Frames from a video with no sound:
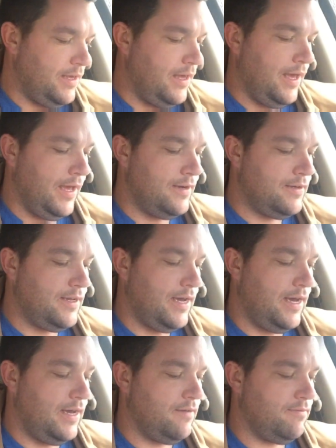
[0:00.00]
And, uh,
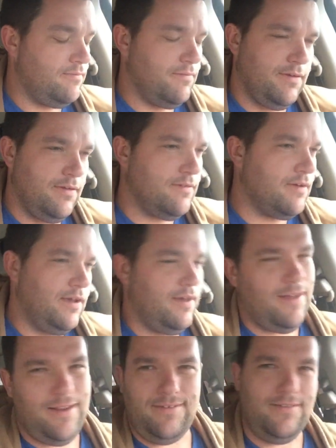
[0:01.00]

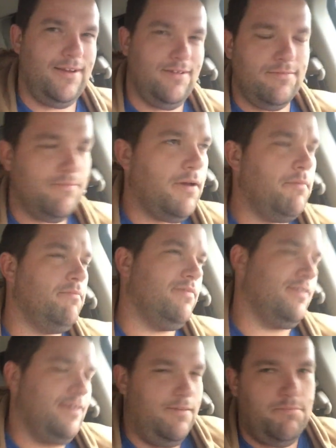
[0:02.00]
uh, you know,
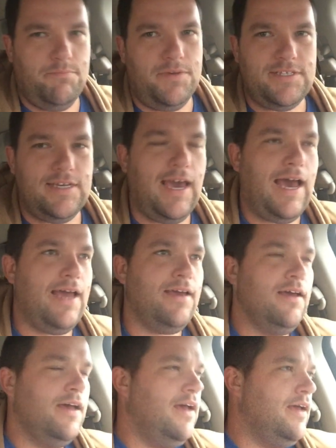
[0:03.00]
busy
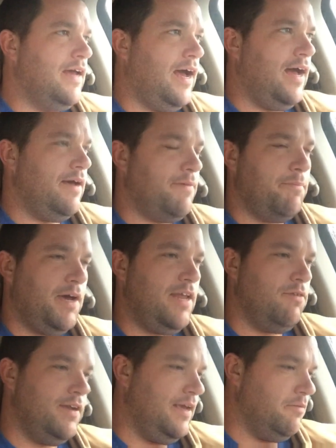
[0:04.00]
guy. Uh, my
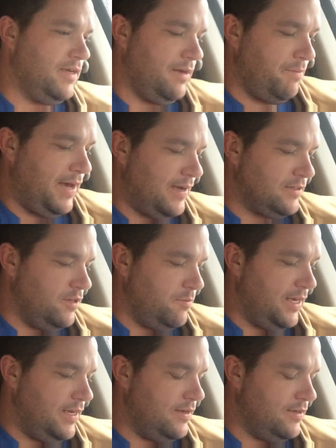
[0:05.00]
buddy wasn't able to get back to
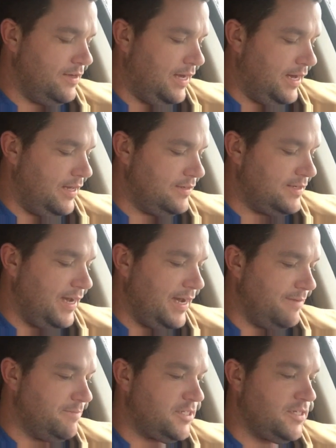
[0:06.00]
me in
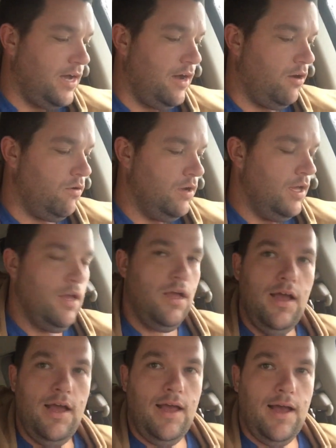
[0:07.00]
time, so
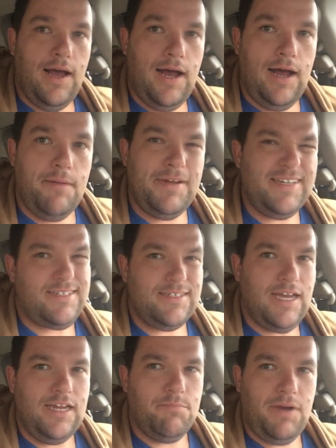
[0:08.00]
um, I just
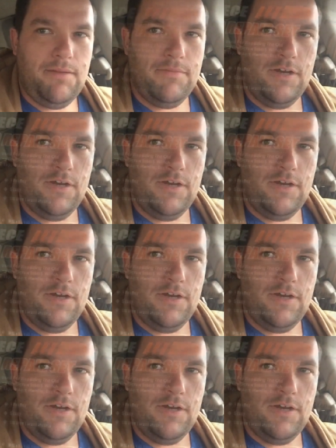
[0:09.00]
decided to buy